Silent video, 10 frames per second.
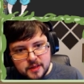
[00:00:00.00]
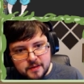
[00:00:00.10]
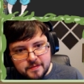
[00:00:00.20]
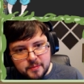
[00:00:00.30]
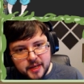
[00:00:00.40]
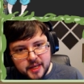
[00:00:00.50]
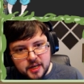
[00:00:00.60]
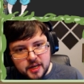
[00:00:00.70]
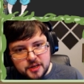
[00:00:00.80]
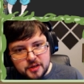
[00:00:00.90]
from like an
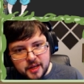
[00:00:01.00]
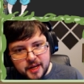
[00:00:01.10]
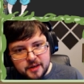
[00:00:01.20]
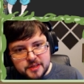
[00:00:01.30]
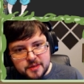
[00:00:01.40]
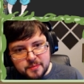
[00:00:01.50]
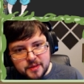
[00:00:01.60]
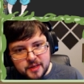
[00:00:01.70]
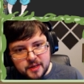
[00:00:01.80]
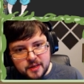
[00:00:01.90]
underlight or
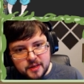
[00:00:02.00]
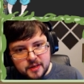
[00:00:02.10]
something.